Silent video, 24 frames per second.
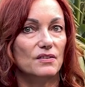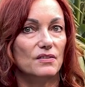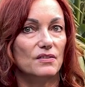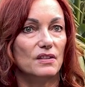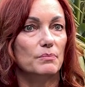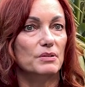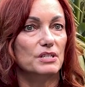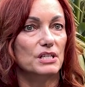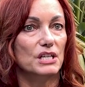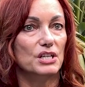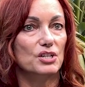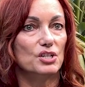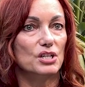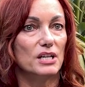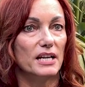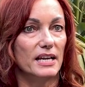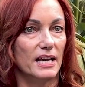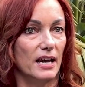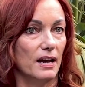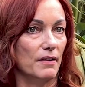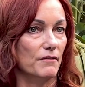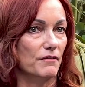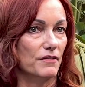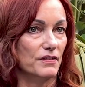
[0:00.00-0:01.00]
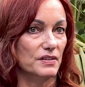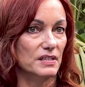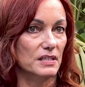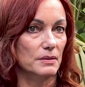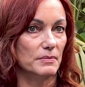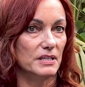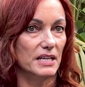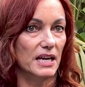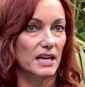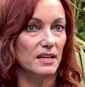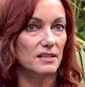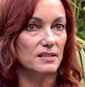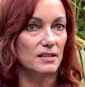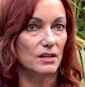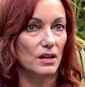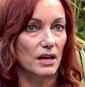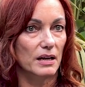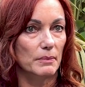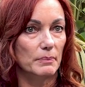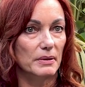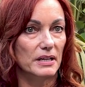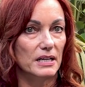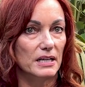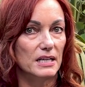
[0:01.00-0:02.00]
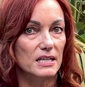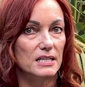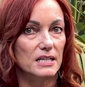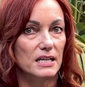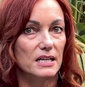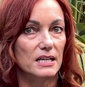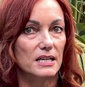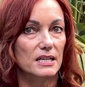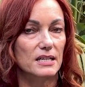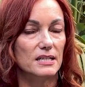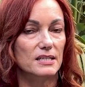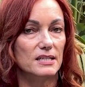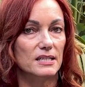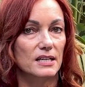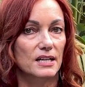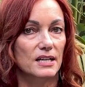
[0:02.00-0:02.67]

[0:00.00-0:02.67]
they're potentially up for some tax liabilities,